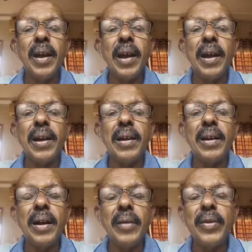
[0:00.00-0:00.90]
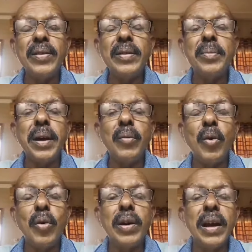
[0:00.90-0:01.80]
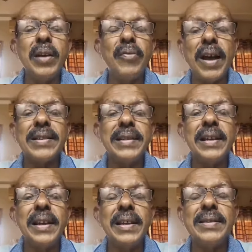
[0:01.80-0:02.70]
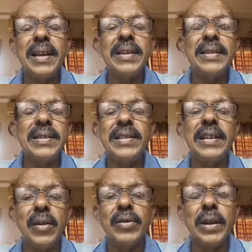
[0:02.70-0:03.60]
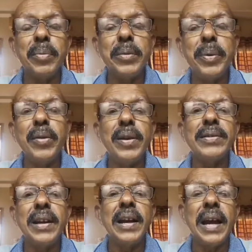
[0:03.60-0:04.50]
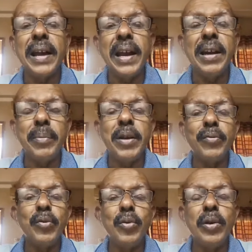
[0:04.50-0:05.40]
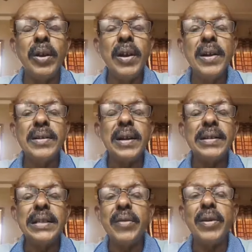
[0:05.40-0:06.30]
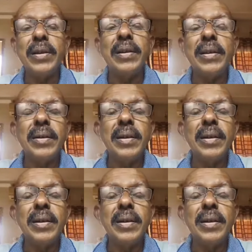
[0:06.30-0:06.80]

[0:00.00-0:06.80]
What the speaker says: And this is my overnight fasting is say 16 hours. That means previous night I ate my food say at 7